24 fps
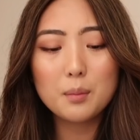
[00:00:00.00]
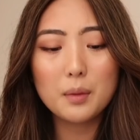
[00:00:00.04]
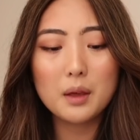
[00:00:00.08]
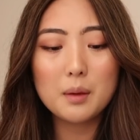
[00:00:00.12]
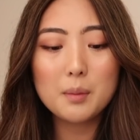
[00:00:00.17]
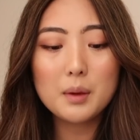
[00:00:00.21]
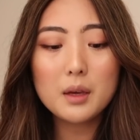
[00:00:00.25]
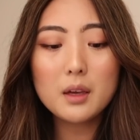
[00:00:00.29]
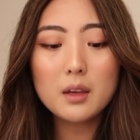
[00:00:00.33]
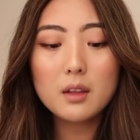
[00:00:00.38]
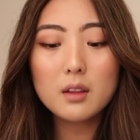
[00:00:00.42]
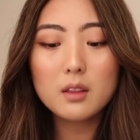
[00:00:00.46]

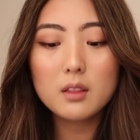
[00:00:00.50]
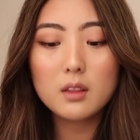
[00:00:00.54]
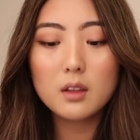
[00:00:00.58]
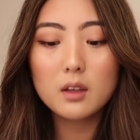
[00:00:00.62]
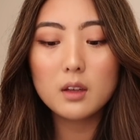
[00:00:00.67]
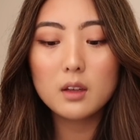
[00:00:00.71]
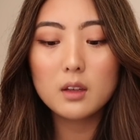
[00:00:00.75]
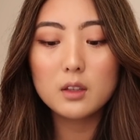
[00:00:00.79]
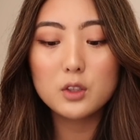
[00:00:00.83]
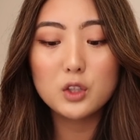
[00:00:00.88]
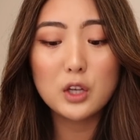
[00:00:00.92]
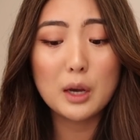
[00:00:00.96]
Maybe
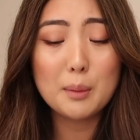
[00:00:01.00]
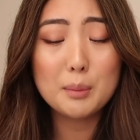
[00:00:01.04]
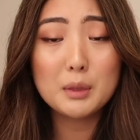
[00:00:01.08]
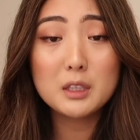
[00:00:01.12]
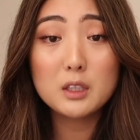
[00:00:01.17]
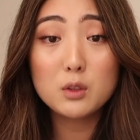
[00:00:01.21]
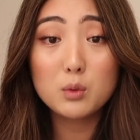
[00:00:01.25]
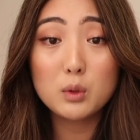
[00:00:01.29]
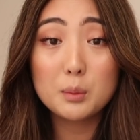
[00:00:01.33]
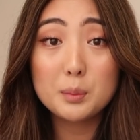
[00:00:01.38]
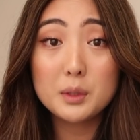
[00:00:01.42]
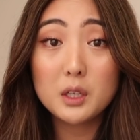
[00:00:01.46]
the Japanese
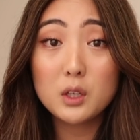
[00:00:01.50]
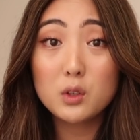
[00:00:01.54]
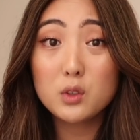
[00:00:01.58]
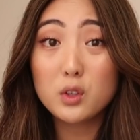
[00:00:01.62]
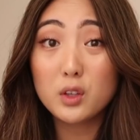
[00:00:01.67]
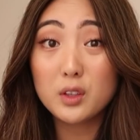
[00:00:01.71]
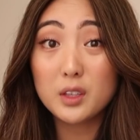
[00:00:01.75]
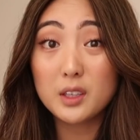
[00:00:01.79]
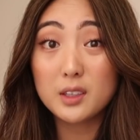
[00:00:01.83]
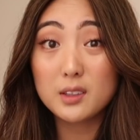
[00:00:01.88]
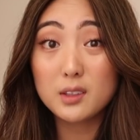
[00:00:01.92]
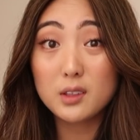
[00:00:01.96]
sweet potatoes on
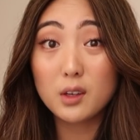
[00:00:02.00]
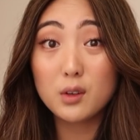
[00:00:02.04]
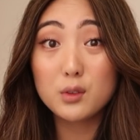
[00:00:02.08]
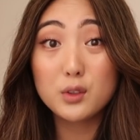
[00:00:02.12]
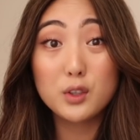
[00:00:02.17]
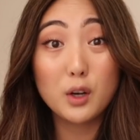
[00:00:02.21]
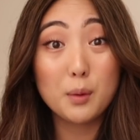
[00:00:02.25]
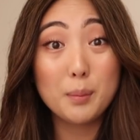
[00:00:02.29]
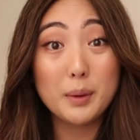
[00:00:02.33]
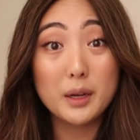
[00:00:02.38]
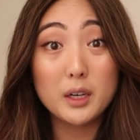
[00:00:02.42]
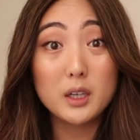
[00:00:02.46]
the East Coast
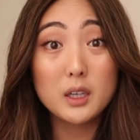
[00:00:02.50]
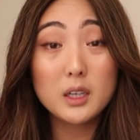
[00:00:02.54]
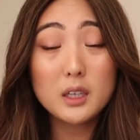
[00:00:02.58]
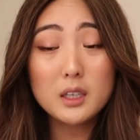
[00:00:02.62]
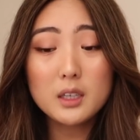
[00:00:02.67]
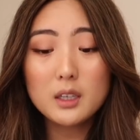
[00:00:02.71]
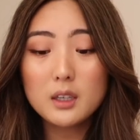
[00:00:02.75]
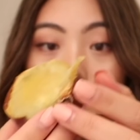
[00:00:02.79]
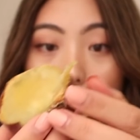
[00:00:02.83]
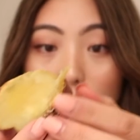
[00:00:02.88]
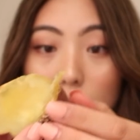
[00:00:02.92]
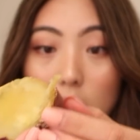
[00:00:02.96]
are better.
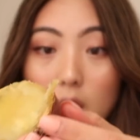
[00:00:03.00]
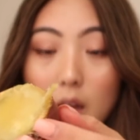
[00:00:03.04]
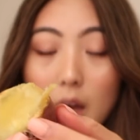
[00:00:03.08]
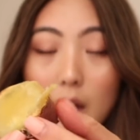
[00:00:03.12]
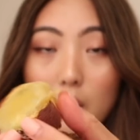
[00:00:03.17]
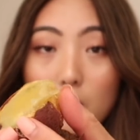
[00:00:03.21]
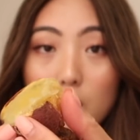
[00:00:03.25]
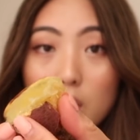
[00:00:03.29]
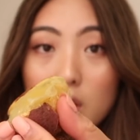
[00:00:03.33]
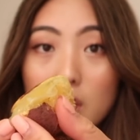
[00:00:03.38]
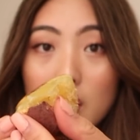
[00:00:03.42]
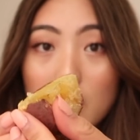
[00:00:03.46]
Look at
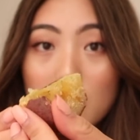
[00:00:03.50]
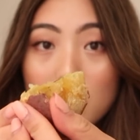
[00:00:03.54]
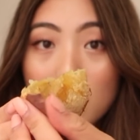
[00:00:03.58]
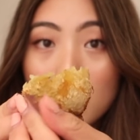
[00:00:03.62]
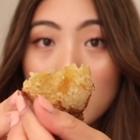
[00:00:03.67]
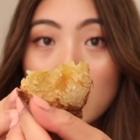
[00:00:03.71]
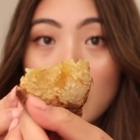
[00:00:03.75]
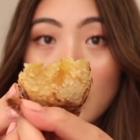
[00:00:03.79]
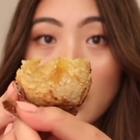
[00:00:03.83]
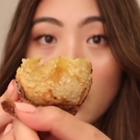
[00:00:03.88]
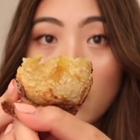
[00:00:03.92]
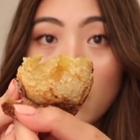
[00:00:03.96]
how good that
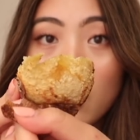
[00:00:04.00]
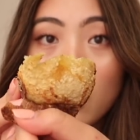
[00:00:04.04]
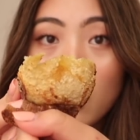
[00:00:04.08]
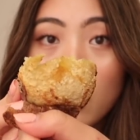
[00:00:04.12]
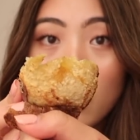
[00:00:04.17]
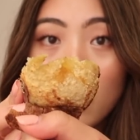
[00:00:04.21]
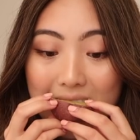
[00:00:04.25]
turned out.